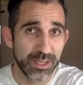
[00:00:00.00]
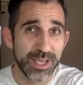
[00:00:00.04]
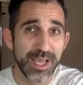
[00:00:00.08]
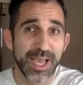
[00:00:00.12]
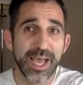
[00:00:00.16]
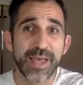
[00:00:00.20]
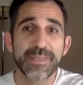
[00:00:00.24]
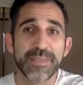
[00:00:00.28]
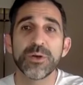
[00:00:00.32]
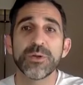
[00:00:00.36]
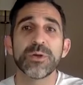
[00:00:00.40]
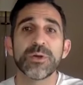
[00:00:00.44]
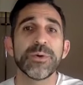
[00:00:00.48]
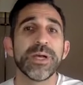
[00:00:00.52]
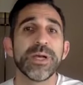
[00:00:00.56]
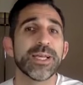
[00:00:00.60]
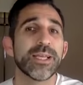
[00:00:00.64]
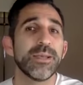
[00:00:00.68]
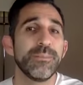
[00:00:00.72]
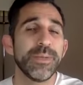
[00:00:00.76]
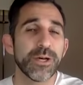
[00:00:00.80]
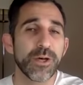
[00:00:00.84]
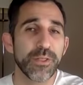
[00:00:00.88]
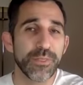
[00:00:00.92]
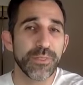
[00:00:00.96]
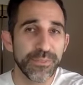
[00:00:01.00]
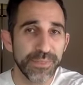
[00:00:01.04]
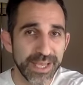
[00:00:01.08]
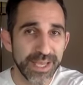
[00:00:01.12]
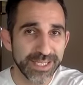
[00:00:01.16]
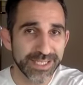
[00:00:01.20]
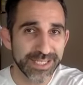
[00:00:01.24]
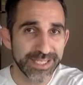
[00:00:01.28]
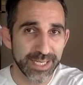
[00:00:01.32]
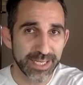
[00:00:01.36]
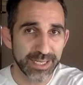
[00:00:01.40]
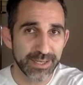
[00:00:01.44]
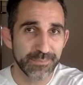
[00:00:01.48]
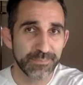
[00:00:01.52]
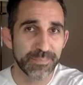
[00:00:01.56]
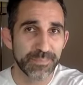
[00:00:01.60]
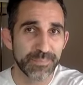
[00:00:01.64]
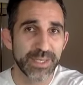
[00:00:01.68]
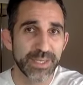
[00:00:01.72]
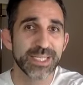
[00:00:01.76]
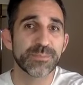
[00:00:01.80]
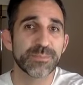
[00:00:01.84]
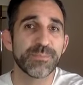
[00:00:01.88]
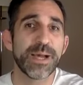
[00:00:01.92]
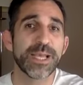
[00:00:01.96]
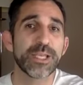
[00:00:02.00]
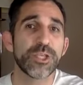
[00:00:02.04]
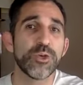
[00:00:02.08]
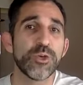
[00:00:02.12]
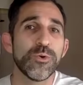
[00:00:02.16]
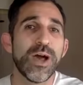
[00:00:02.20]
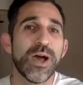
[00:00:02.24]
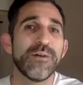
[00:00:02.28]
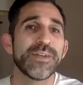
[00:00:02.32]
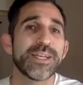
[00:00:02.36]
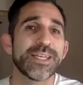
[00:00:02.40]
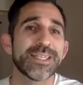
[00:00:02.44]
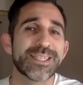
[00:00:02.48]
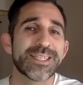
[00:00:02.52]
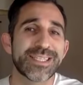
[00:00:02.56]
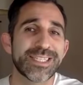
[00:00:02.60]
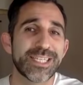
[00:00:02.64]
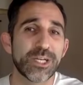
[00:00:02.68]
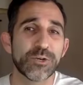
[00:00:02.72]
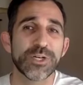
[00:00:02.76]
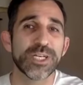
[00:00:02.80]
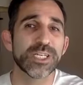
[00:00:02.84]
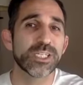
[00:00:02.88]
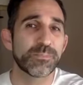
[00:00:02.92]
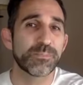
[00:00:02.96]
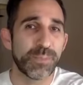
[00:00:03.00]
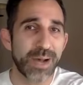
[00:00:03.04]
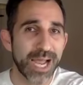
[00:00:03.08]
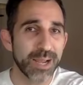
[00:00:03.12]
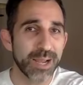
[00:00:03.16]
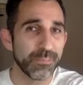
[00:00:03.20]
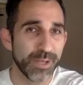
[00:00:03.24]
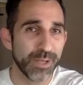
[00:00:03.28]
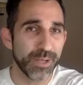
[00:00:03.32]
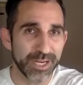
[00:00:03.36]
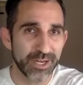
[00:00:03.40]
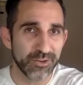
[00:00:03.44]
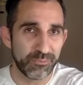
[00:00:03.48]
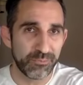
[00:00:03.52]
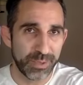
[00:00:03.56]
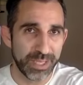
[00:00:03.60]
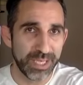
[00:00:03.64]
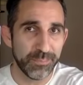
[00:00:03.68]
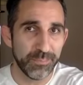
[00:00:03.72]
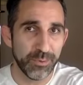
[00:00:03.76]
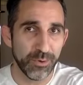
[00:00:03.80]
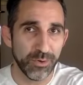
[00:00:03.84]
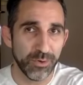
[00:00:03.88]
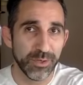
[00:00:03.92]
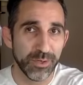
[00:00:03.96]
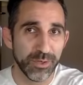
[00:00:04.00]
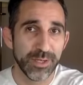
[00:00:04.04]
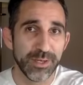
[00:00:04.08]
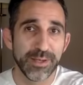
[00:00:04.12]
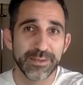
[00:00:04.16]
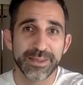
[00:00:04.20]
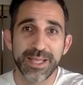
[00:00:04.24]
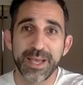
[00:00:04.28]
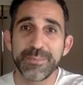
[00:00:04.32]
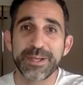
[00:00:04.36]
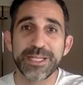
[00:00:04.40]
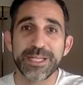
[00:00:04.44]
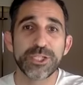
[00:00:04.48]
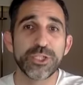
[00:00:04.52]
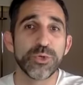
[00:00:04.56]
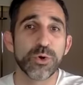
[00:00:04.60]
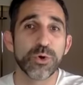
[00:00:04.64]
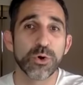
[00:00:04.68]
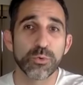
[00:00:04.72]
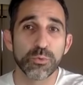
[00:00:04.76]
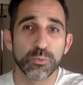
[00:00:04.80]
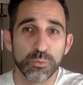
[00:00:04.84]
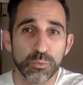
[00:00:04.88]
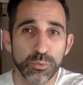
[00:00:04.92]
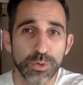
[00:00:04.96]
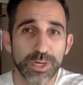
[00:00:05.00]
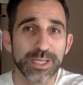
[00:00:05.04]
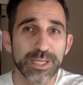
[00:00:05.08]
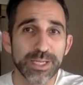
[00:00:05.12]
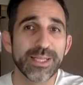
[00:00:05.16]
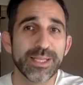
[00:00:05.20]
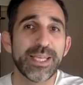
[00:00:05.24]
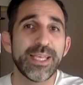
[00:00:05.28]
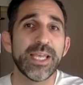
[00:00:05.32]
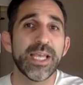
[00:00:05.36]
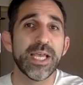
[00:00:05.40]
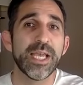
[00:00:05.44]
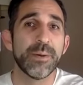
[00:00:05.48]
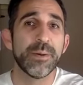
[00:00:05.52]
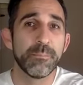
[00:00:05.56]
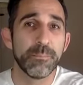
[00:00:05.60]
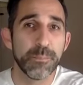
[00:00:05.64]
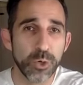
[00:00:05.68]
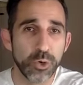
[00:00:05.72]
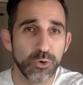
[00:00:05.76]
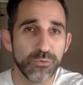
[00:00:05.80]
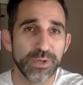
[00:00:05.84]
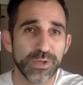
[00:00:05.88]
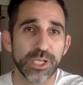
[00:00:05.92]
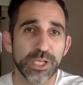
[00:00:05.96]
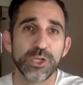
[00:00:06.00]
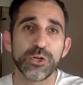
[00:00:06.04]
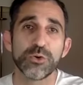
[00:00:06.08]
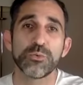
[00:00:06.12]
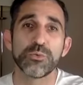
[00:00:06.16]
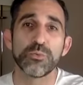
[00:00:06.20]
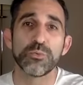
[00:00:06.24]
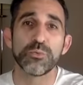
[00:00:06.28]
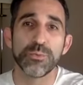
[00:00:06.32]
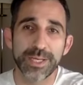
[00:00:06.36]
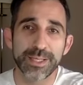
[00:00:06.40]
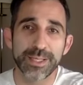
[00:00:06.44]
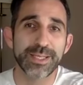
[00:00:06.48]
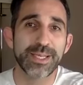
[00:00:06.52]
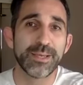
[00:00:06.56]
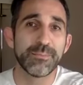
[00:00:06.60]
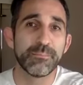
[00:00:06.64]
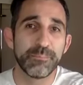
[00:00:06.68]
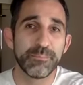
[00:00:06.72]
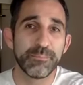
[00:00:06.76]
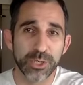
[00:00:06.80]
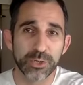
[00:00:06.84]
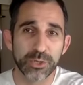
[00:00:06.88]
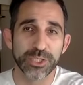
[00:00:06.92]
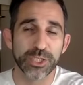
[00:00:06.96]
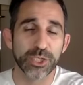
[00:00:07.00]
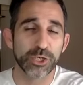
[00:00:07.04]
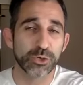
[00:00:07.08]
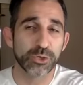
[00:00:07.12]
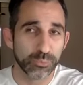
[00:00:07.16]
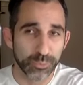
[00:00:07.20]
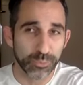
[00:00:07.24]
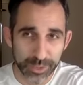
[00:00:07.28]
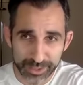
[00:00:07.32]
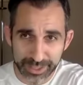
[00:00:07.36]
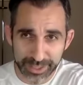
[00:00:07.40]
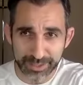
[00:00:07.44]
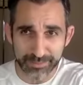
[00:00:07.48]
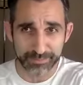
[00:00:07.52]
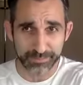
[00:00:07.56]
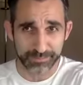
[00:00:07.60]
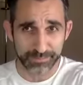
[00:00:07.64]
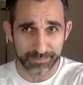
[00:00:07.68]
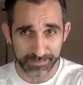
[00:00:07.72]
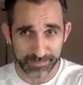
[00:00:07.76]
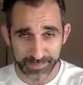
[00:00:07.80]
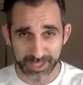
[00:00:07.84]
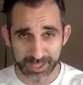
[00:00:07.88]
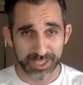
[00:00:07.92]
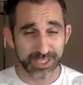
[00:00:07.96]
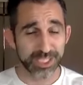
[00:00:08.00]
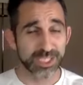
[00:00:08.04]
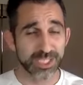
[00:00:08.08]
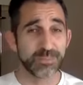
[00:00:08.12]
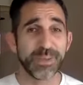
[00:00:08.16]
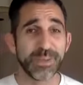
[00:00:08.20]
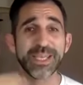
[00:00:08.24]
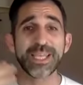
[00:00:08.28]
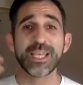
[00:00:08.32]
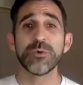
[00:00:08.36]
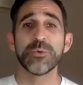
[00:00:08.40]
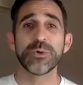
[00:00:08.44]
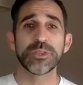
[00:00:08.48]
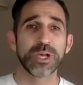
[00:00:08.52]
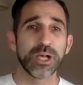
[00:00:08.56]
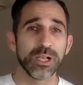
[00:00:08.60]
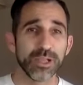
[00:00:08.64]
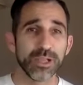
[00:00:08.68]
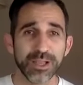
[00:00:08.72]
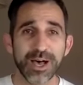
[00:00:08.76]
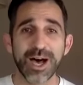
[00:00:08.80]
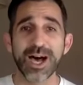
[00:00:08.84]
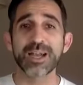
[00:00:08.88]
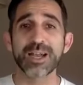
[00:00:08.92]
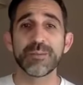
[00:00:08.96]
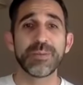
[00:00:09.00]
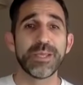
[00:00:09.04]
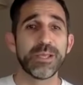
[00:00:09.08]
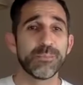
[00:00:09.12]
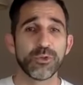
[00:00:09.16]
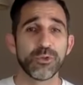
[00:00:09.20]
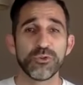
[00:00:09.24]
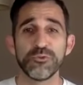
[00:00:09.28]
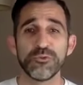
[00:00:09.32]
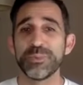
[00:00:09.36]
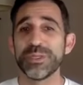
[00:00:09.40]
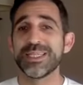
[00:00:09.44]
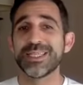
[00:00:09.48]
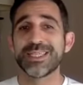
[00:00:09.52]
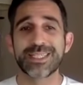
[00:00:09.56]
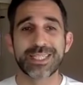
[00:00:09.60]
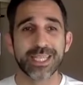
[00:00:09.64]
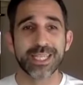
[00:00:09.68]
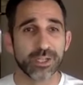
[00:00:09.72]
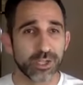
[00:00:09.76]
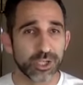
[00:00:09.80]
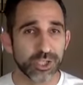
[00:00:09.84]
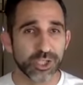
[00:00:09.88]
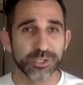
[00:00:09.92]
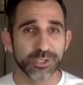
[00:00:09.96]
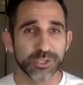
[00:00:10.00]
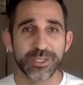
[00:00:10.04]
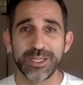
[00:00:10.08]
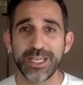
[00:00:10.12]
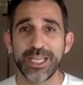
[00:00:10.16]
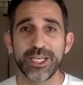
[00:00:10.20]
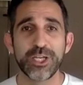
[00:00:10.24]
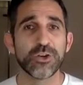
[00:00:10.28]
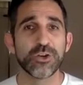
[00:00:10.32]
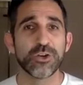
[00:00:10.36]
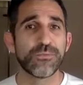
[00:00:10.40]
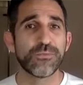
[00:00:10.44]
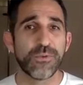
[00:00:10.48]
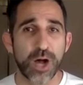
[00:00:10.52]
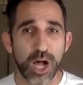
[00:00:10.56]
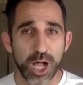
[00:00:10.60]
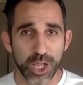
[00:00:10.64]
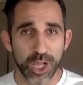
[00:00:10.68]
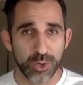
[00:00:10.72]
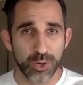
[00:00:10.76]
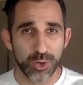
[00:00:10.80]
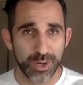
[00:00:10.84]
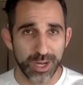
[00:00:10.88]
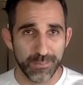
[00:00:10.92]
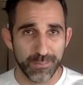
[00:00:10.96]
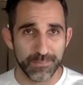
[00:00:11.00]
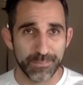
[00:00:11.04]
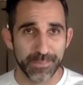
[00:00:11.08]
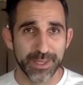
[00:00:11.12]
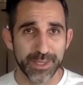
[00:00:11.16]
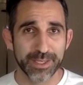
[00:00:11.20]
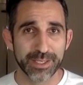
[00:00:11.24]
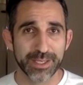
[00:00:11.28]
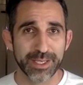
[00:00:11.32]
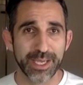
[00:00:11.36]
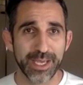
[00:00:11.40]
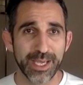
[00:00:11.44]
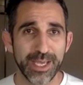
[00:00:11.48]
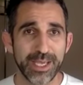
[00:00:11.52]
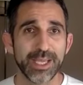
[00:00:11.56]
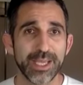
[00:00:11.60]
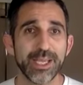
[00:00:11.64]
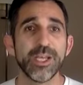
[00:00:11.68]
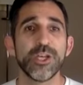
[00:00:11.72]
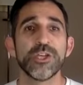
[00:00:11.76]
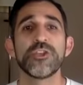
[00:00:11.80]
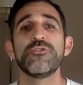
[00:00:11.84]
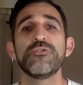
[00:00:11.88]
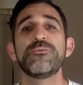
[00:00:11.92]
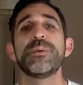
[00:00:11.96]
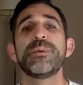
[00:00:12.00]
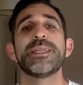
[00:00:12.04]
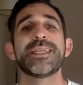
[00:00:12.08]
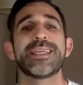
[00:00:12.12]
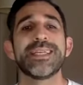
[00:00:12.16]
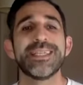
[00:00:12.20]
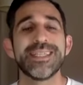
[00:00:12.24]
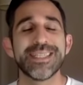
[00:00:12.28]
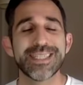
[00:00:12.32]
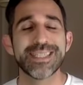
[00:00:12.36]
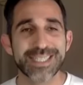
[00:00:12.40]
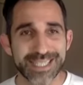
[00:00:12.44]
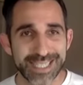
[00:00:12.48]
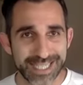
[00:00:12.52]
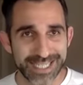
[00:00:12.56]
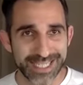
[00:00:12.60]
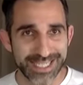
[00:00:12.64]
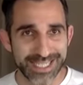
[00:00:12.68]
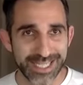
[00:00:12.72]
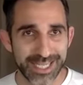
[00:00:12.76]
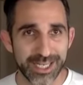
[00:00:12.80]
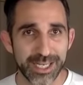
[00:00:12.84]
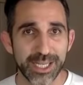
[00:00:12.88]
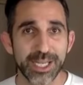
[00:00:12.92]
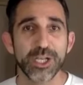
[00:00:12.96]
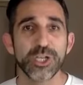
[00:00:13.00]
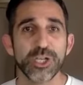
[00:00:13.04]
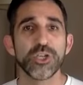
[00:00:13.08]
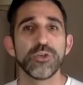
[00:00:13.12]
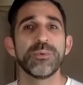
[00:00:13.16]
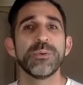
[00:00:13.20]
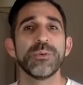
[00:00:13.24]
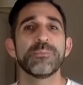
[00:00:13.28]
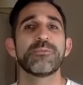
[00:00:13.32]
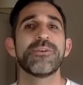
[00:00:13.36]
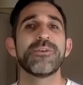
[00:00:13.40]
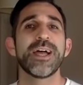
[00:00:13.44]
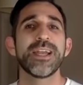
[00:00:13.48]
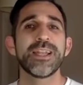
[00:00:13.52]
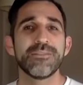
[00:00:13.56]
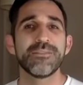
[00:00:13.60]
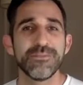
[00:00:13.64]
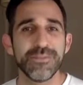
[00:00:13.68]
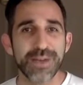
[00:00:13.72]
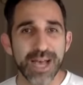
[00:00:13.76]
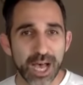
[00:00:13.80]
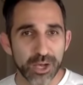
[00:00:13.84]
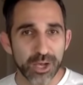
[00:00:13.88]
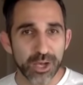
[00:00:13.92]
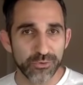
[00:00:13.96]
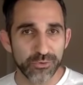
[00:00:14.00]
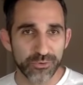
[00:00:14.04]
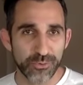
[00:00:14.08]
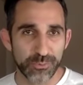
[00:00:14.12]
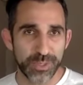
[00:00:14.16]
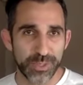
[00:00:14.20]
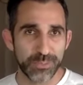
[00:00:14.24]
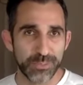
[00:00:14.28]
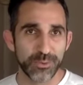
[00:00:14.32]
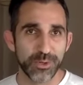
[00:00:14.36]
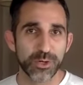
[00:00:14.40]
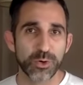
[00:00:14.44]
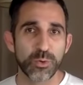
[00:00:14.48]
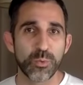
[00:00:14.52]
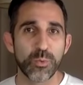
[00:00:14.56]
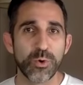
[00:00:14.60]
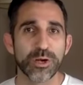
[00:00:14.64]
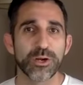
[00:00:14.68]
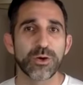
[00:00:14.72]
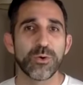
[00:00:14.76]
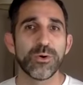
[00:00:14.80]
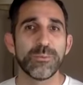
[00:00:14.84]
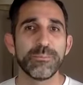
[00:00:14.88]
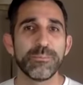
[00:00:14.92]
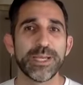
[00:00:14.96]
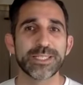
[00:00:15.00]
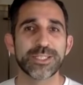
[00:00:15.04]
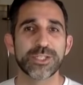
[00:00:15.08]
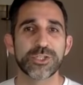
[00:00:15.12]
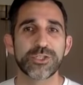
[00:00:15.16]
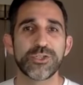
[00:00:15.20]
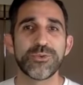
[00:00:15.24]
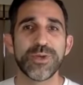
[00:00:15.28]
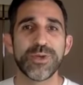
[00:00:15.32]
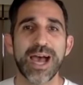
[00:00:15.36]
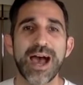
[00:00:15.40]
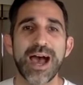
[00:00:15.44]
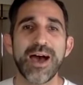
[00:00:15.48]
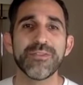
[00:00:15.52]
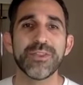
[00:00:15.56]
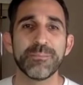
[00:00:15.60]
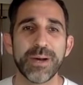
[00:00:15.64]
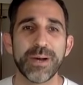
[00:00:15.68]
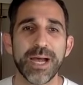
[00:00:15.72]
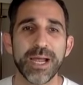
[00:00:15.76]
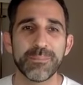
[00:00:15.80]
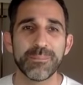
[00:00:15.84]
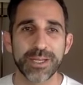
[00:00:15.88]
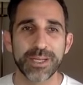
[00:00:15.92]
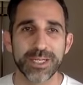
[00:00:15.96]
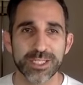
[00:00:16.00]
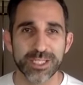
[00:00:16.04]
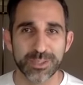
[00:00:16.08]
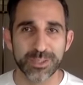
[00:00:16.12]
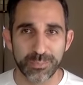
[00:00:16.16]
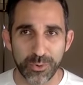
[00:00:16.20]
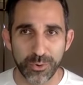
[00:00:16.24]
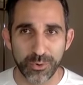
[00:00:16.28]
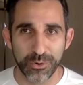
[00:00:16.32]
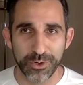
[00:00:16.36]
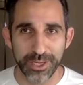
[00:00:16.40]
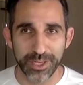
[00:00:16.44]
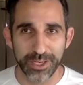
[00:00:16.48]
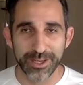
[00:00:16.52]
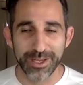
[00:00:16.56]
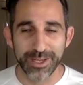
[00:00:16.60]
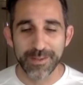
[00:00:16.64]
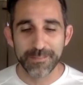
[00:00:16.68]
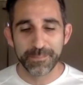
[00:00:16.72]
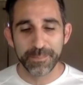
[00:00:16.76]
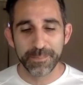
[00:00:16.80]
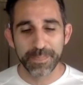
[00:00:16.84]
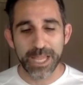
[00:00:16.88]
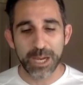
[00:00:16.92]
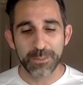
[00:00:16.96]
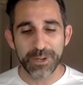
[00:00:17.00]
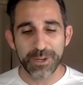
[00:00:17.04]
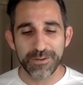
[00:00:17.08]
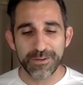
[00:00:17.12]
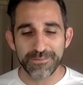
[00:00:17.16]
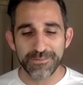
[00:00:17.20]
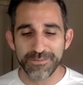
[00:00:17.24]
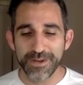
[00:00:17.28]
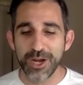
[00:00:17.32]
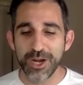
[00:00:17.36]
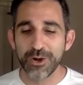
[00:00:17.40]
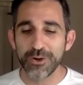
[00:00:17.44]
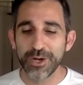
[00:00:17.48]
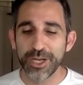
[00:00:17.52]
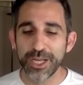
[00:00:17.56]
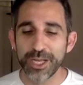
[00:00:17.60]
And the only way it can be authentic is by you having a serious pipeline of people. That means you are really moving, you're really building, you're really speaking with a lot of people. You've been diligent in your follow-up, okay? You've been consistent. You've been providing value for people on a one-on-one basis. You have the pipeline to support it. Now pay very